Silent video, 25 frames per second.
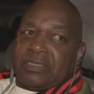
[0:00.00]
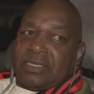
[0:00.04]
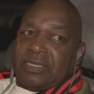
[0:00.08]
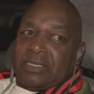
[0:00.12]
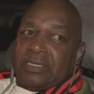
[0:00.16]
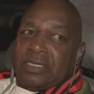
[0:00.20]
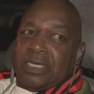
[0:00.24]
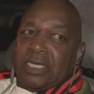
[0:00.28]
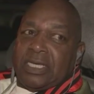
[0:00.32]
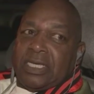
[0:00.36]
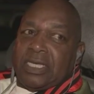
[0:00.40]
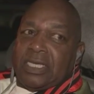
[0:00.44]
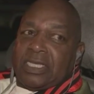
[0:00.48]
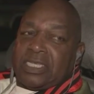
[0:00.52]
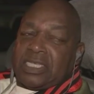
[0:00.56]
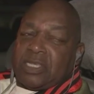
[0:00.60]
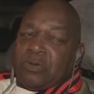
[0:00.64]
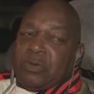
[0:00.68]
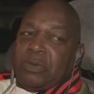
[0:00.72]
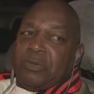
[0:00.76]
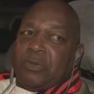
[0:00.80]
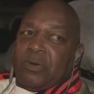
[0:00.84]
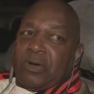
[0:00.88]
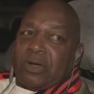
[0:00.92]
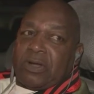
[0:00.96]
And so
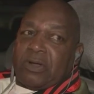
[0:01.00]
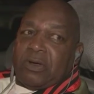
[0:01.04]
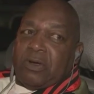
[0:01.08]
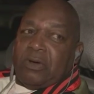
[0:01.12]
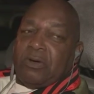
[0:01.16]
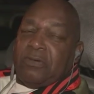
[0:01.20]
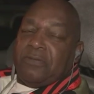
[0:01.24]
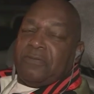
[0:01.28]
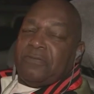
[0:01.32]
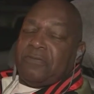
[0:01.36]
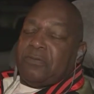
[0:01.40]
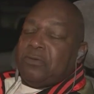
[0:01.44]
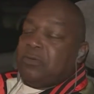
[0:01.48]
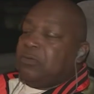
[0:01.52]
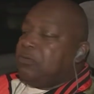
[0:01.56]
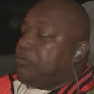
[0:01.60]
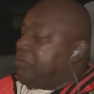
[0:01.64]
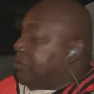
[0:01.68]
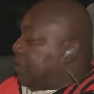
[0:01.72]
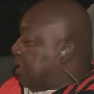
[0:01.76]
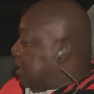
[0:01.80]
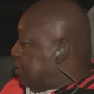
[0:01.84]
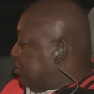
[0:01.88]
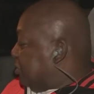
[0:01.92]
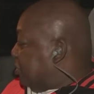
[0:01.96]
we bought our own food.
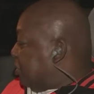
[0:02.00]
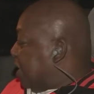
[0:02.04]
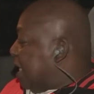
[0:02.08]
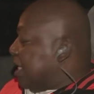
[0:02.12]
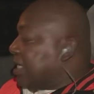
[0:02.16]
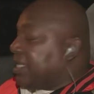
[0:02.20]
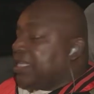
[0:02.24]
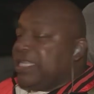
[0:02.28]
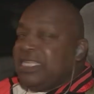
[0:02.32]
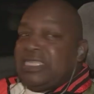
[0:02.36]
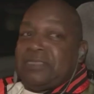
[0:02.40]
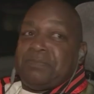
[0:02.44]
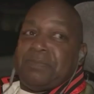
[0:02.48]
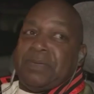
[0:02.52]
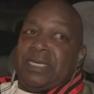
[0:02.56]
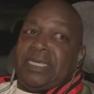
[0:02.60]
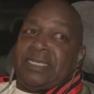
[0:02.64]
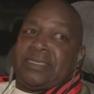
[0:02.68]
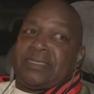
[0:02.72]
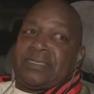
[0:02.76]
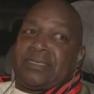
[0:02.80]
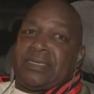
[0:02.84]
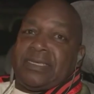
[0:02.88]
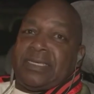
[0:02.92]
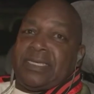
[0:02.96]
We got these
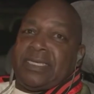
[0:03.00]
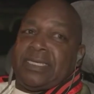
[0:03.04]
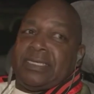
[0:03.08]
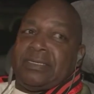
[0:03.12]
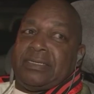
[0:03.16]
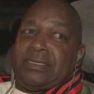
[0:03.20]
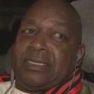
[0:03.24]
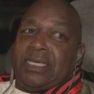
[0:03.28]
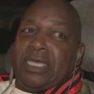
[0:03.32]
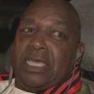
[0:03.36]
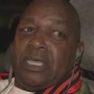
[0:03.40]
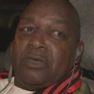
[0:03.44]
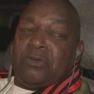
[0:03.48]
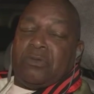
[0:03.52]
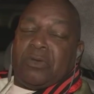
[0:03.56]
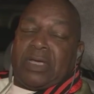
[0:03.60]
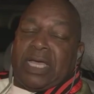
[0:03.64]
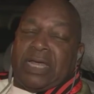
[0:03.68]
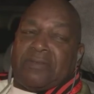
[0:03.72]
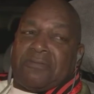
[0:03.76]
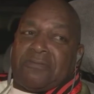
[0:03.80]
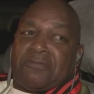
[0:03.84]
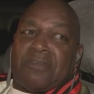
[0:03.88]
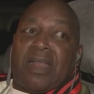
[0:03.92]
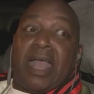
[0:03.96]
pizza and we
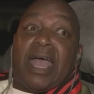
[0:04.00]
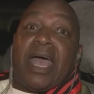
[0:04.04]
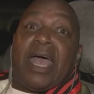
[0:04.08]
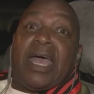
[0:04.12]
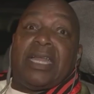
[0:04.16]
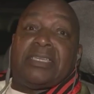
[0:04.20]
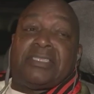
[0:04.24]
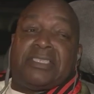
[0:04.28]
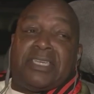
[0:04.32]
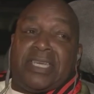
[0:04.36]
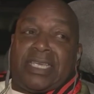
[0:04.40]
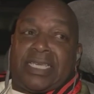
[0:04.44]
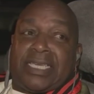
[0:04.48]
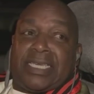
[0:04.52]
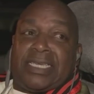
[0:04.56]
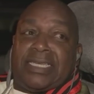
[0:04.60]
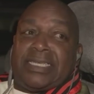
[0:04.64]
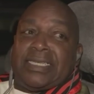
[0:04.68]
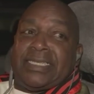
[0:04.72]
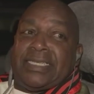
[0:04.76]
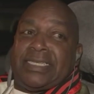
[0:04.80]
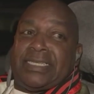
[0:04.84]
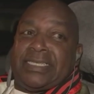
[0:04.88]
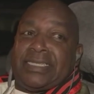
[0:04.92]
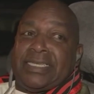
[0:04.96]
got fried
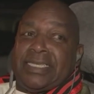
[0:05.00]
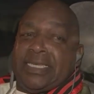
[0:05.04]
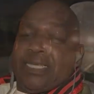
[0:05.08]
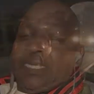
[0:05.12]
chicken and